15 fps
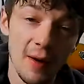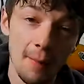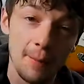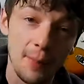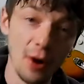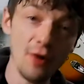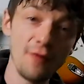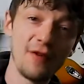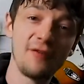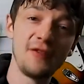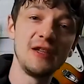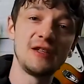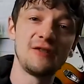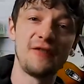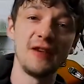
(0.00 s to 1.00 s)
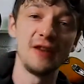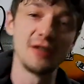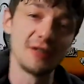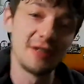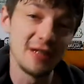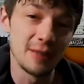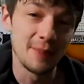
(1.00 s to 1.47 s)
Both of these fingers
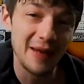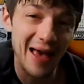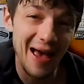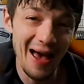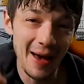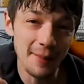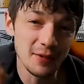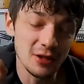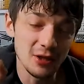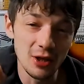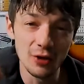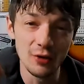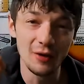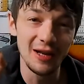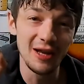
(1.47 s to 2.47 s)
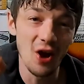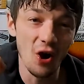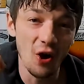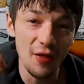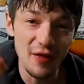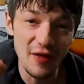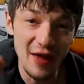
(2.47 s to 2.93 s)
need to be absolutely
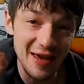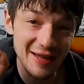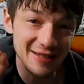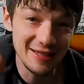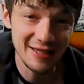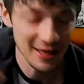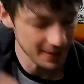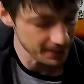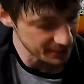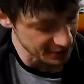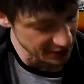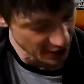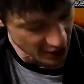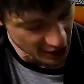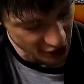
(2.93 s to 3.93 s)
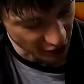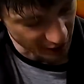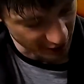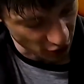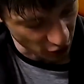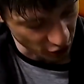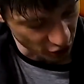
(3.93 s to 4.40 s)
on their tips so
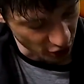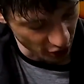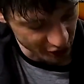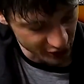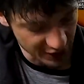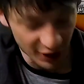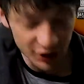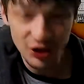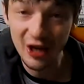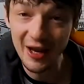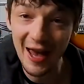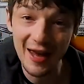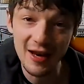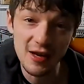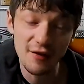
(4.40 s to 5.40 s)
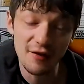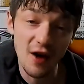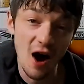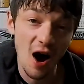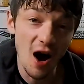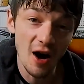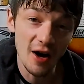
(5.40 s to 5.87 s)
that you're not touching any of the
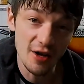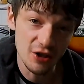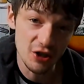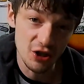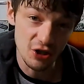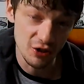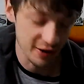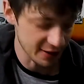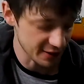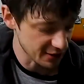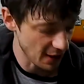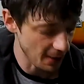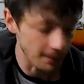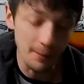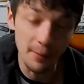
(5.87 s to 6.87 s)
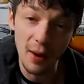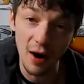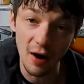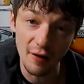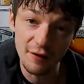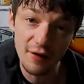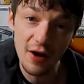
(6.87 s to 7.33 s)
higher strings
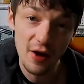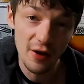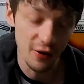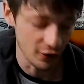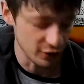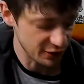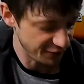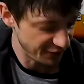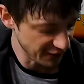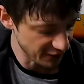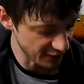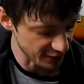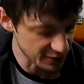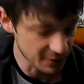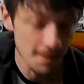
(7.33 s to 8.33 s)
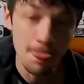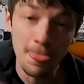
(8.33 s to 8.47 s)
above those fingers.